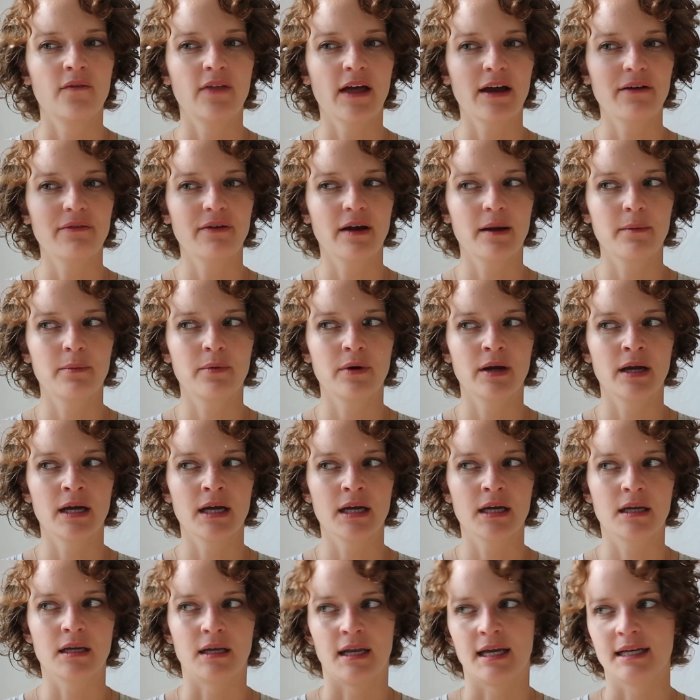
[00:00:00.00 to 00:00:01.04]
that
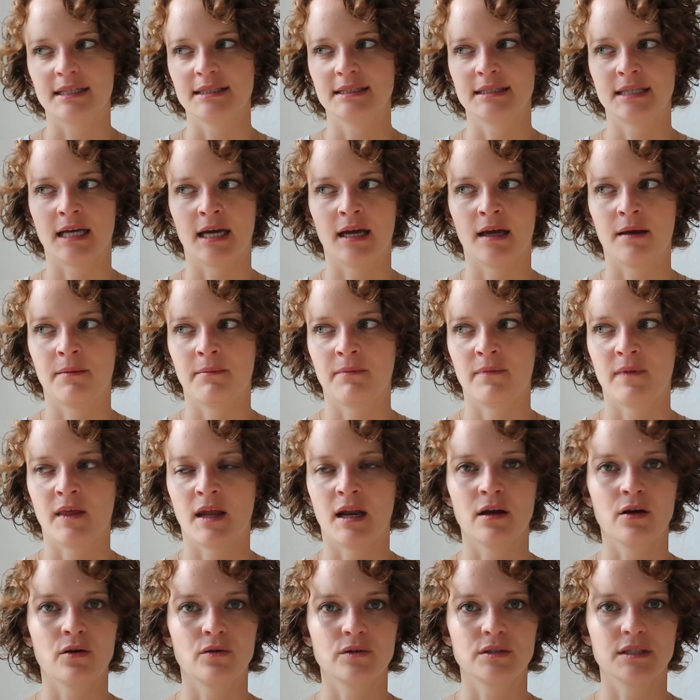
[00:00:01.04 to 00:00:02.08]
fabric next time
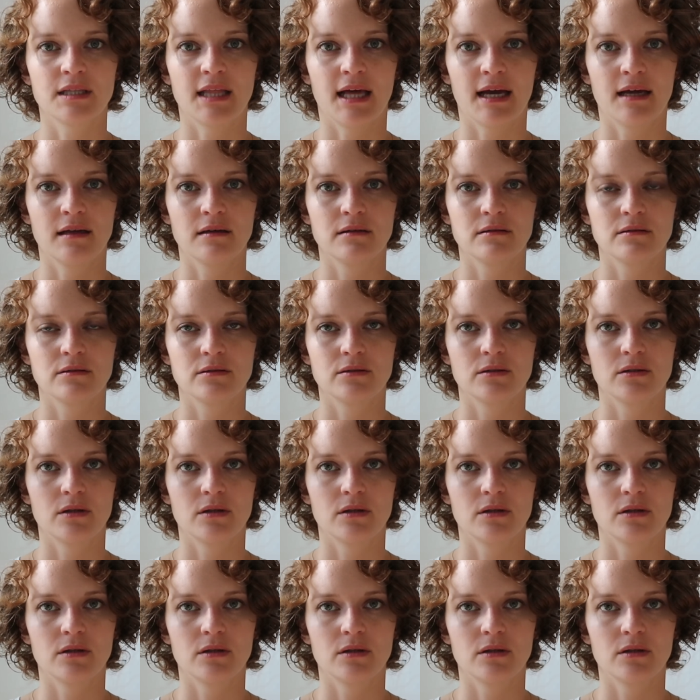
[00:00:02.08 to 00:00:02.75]
that I go to that